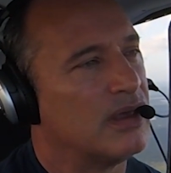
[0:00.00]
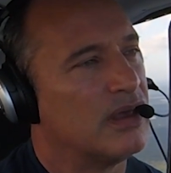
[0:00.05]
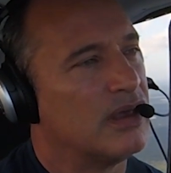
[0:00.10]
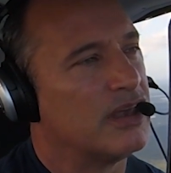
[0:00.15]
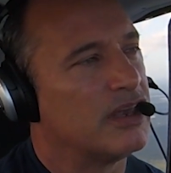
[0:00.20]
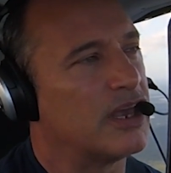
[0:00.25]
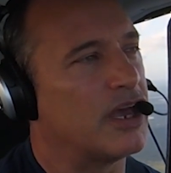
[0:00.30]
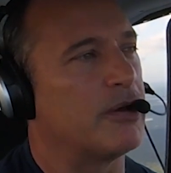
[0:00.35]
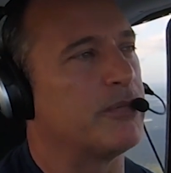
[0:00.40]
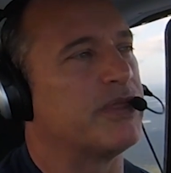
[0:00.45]

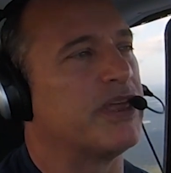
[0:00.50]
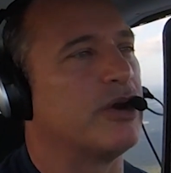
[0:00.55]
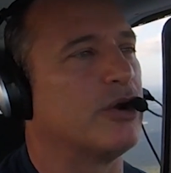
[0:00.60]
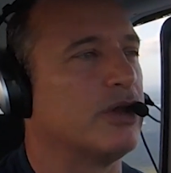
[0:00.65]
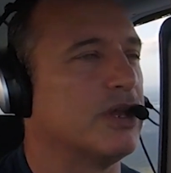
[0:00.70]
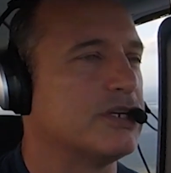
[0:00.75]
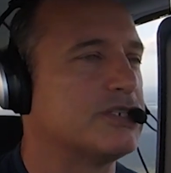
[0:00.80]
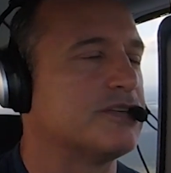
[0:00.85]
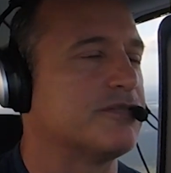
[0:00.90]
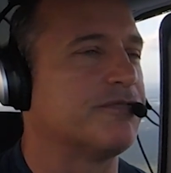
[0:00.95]
Yeah, but they don't
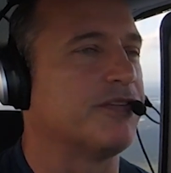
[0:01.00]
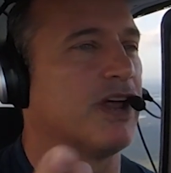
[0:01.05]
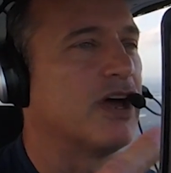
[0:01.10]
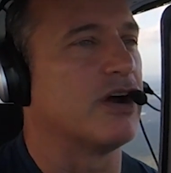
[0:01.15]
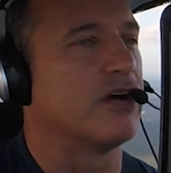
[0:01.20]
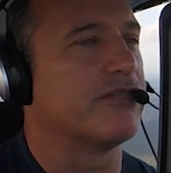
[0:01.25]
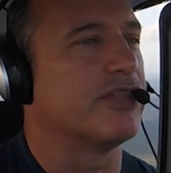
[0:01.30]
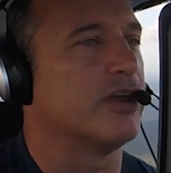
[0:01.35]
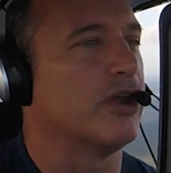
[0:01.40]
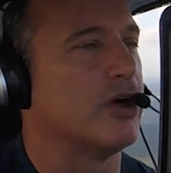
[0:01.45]
let you fly
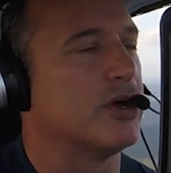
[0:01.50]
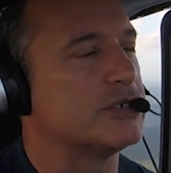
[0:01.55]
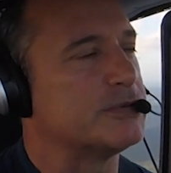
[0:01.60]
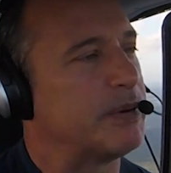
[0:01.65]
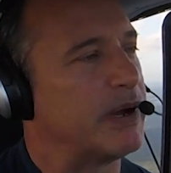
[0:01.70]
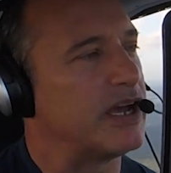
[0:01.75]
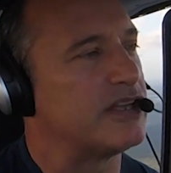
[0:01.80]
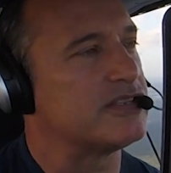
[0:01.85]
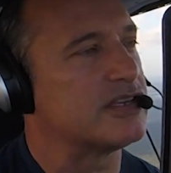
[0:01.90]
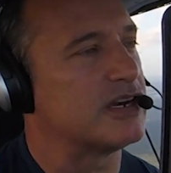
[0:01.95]
over the launch
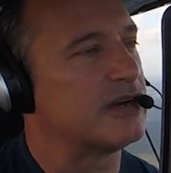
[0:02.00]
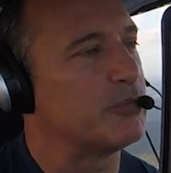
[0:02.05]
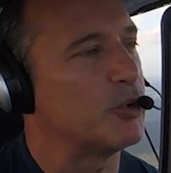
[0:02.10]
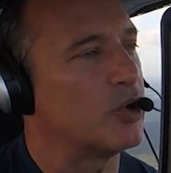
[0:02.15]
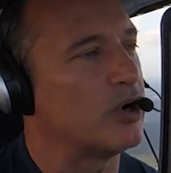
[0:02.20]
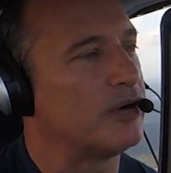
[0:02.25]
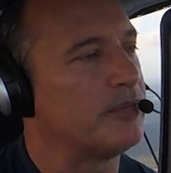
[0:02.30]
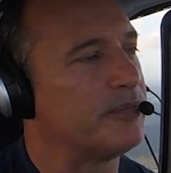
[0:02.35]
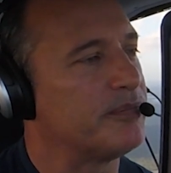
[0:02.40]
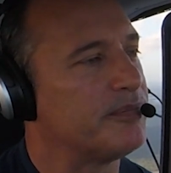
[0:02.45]
pads anymore?
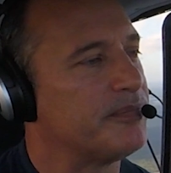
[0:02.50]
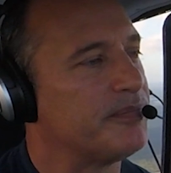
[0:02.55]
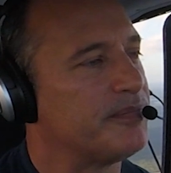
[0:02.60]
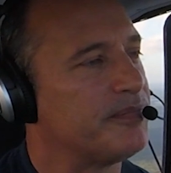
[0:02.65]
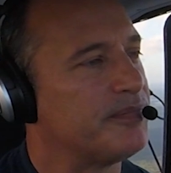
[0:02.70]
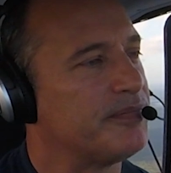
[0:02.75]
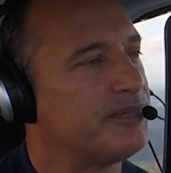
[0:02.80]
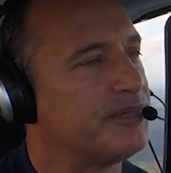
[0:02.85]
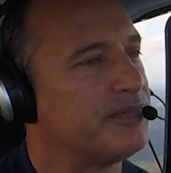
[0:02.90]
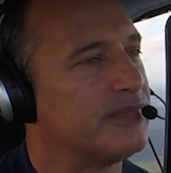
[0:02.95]

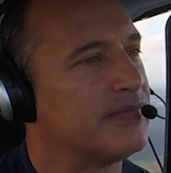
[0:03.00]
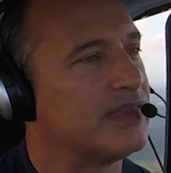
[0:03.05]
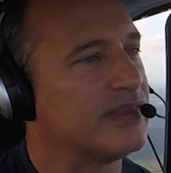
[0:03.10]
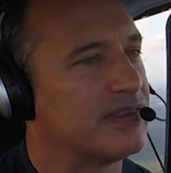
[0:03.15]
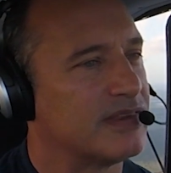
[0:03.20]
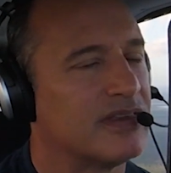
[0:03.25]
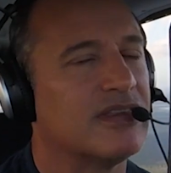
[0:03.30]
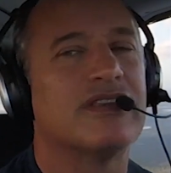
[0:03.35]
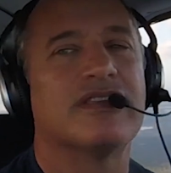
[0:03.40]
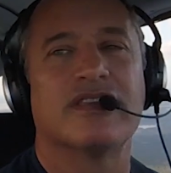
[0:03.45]
Negative.
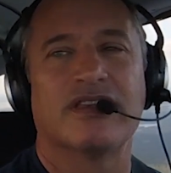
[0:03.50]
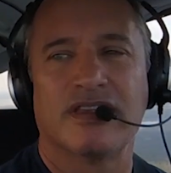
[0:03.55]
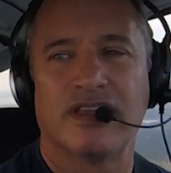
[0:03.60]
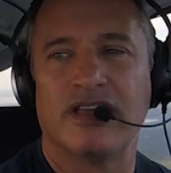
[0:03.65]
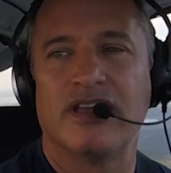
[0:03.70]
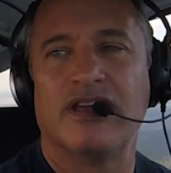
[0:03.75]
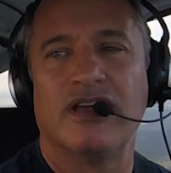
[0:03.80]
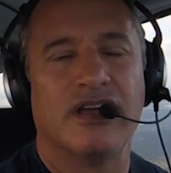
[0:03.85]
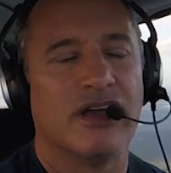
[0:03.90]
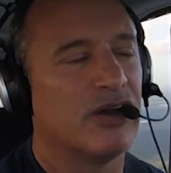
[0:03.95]

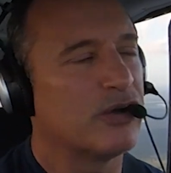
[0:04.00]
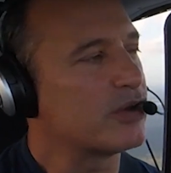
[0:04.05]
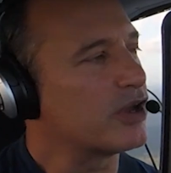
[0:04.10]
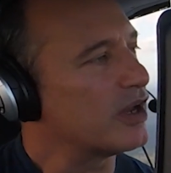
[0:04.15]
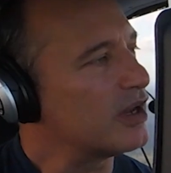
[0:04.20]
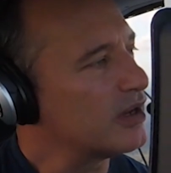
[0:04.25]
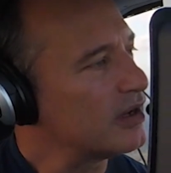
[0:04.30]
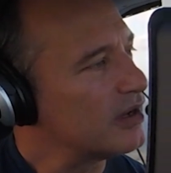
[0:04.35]
Okay.